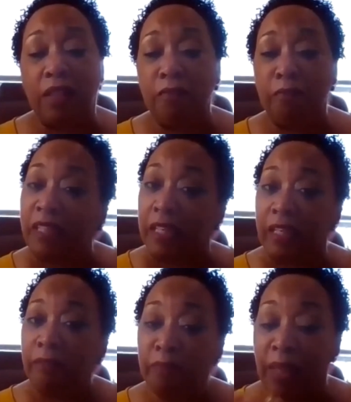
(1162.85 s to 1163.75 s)
can
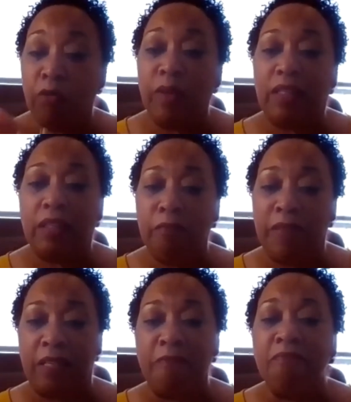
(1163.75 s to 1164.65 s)
get, that we can
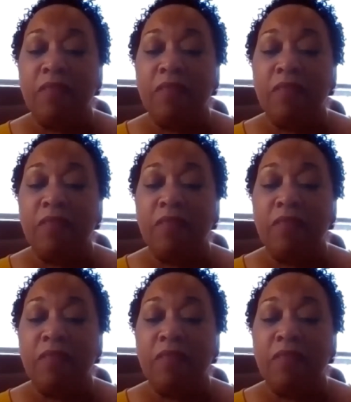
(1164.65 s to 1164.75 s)
be.